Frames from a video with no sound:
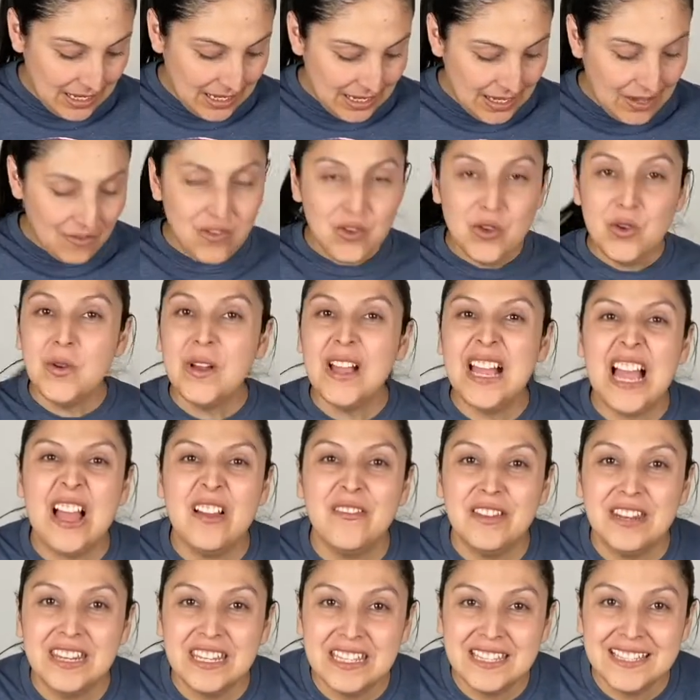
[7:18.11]
If you don't have
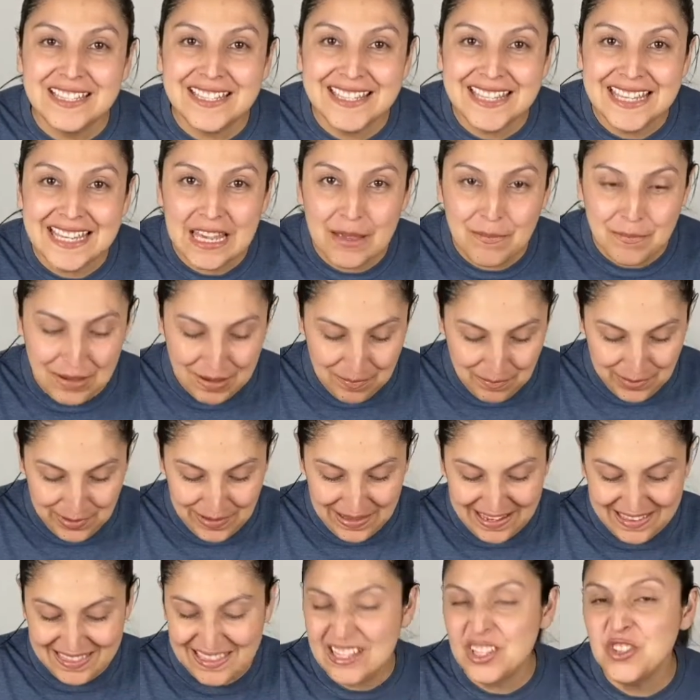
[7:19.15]
any sticky paper
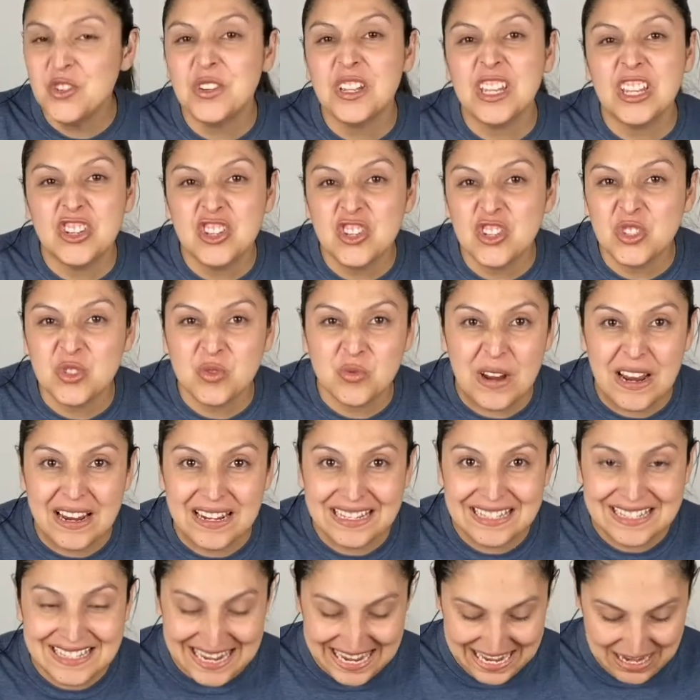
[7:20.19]
like this, you can just write
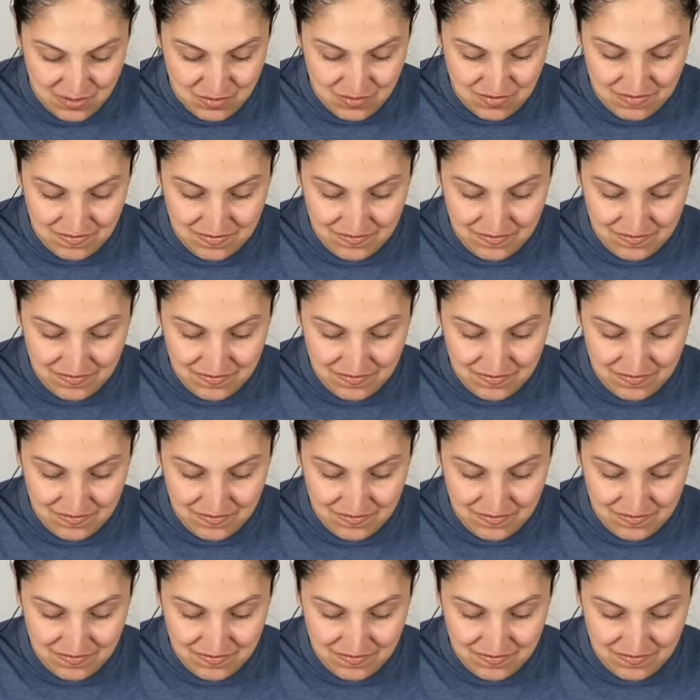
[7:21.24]
it down.